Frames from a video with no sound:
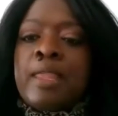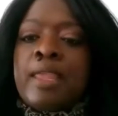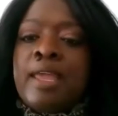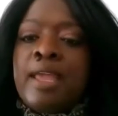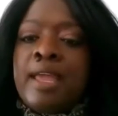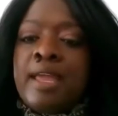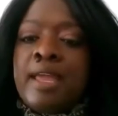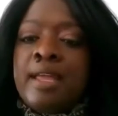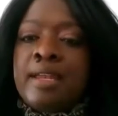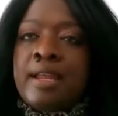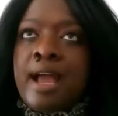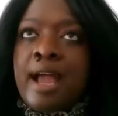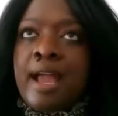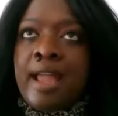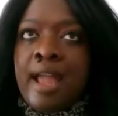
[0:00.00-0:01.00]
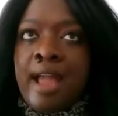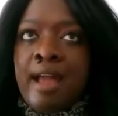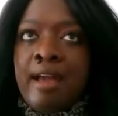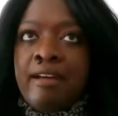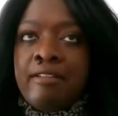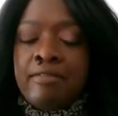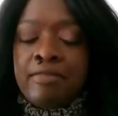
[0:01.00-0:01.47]
And I
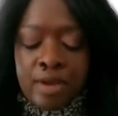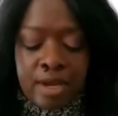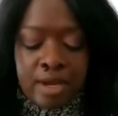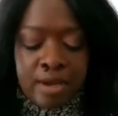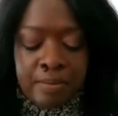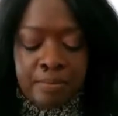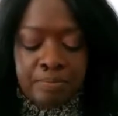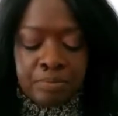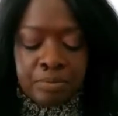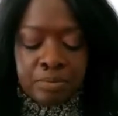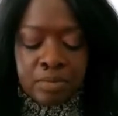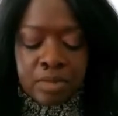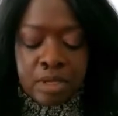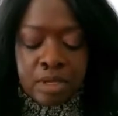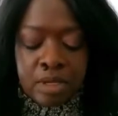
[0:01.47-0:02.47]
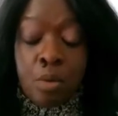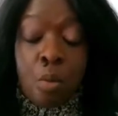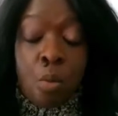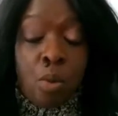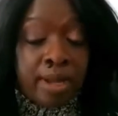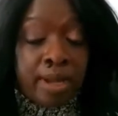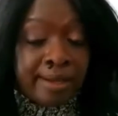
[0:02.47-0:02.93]
have
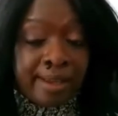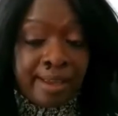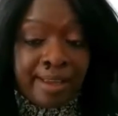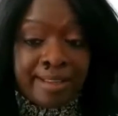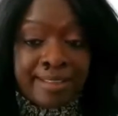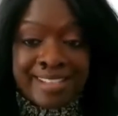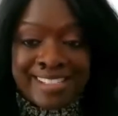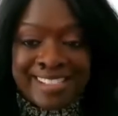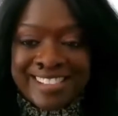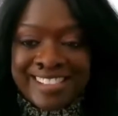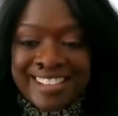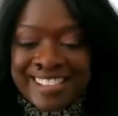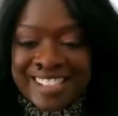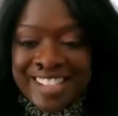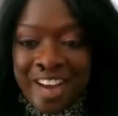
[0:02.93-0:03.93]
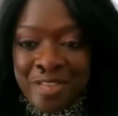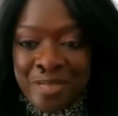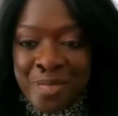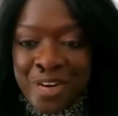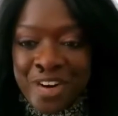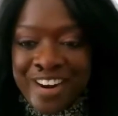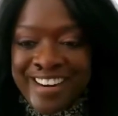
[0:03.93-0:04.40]
one kid that's a
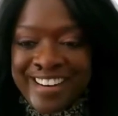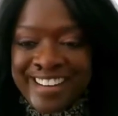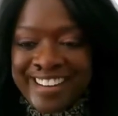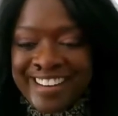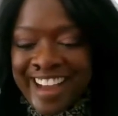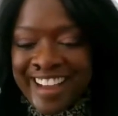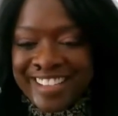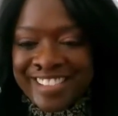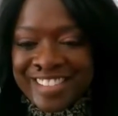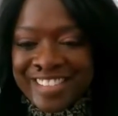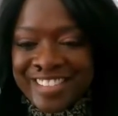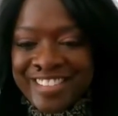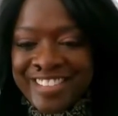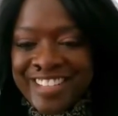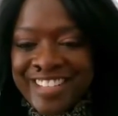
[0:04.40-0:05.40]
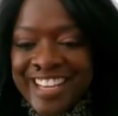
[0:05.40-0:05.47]
sophomore in high school.